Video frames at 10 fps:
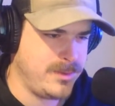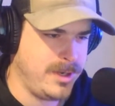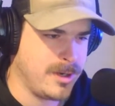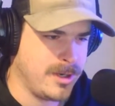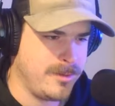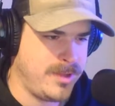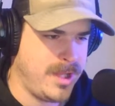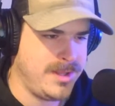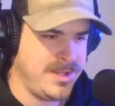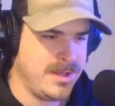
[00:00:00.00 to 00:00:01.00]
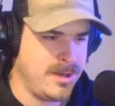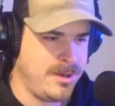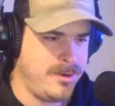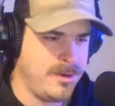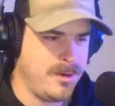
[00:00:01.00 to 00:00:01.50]
We are going to play the
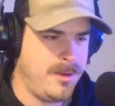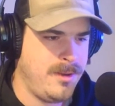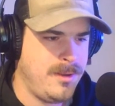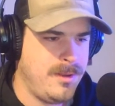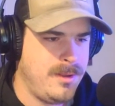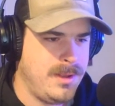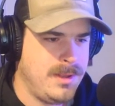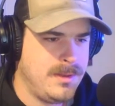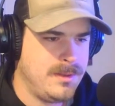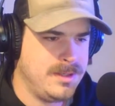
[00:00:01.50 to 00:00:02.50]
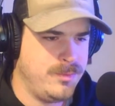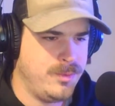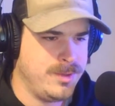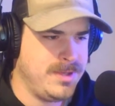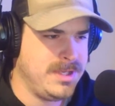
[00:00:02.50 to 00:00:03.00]
under.
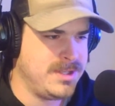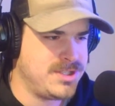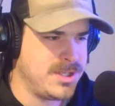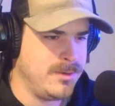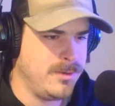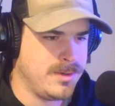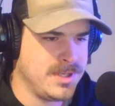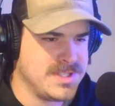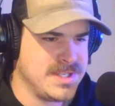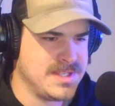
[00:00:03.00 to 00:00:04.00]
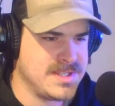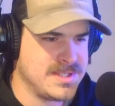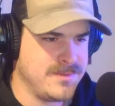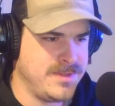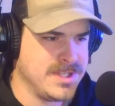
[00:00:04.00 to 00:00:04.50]
Would be the general
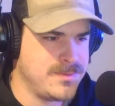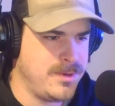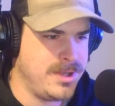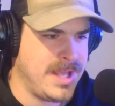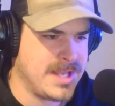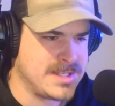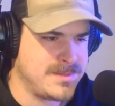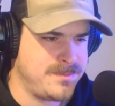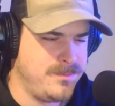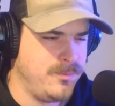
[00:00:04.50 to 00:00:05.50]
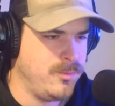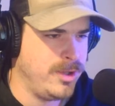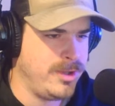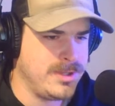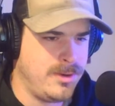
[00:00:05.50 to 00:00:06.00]
consensus of this one. That's
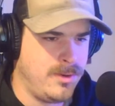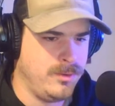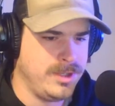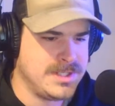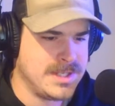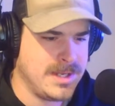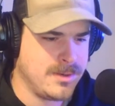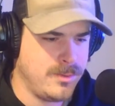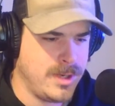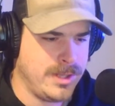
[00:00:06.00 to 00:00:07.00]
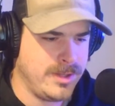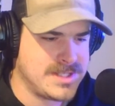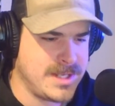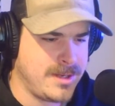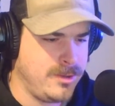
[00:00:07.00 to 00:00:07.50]
really the only takeaway.
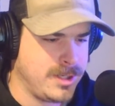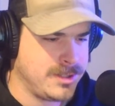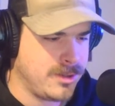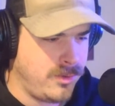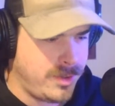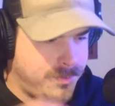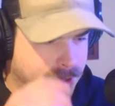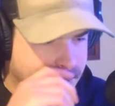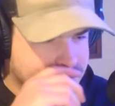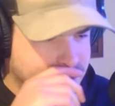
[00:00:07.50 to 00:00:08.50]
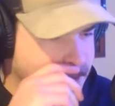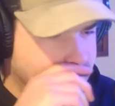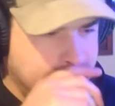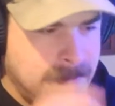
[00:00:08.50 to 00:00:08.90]
Let's take a look at the goalie props, though.